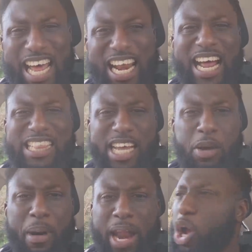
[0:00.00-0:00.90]
Now that I think
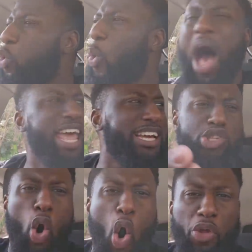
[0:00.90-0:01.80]
about it, why
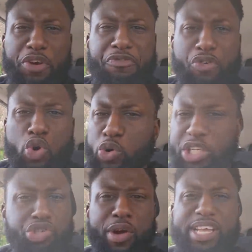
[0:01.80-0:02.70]
is all the food
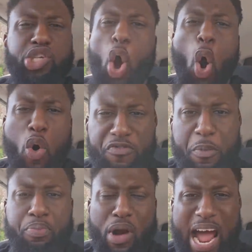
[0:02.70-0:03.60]
and drinks
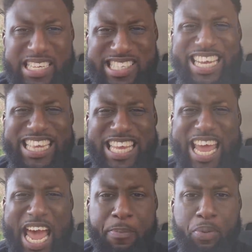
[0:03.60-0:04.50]
overpriced in
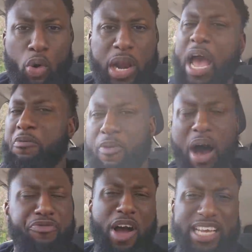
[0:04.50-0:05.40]
the airport? For
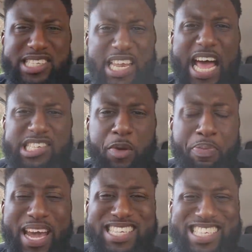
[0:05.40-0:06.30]
a fucking slice of
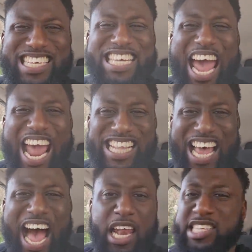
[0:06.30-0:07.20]
pizza is $8.
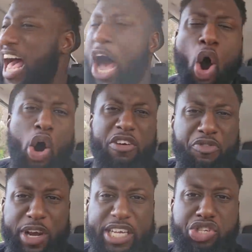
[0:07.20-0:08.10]
I ought to
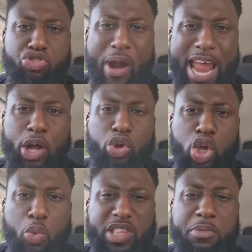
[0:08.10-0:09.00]
freaking strangle
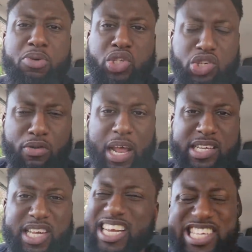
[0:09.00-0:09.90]
you with the
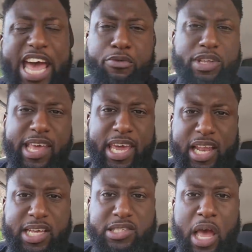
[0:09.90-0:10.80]
mozzarella, son. It's getting
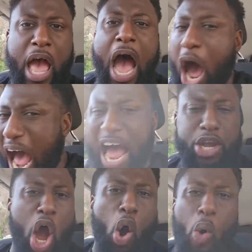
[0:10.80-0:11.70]
ridiculous. I
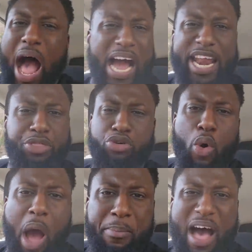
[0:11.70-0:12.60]
know I gotta
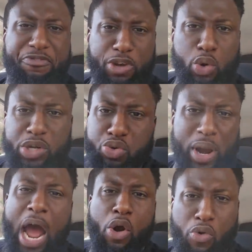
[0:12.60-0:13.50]
throw out my fluids
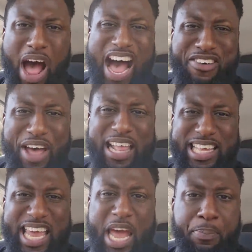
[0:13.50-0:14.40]
when I arrive at
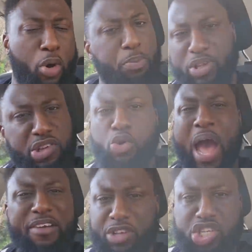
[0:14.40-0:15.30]
the airport, but do you
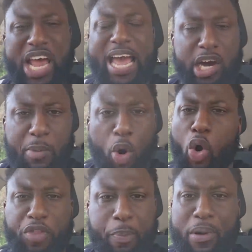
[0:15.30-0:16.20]
have to jack up
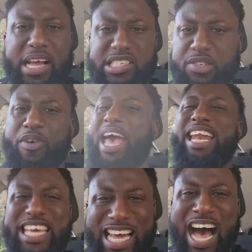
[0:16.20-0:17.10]
all the prices for
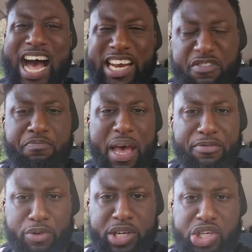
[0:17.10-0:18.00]
any kind of
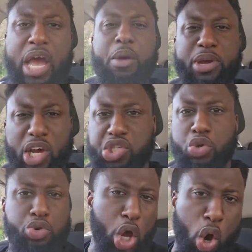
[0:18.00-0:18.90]
beverage because
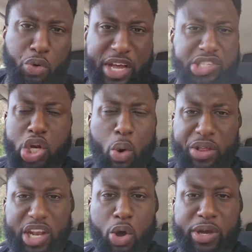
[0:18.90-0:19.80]
you know there's no
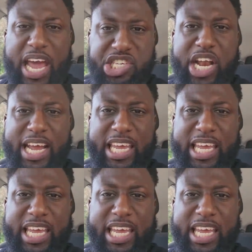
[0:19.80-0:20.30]
other location I